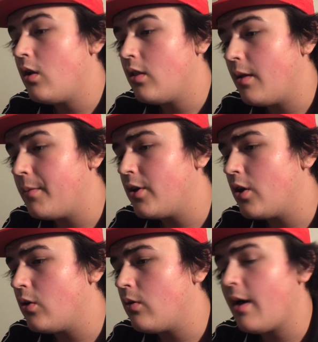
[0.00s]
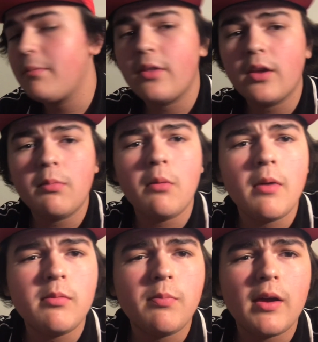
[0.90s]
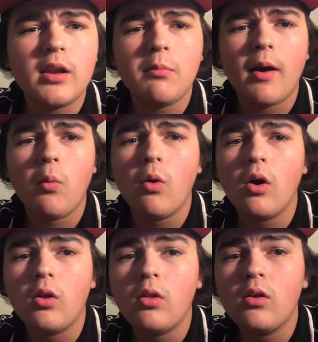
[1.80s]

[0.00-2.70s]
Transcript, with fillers: let me know. I'm thinking about maybe painting my wall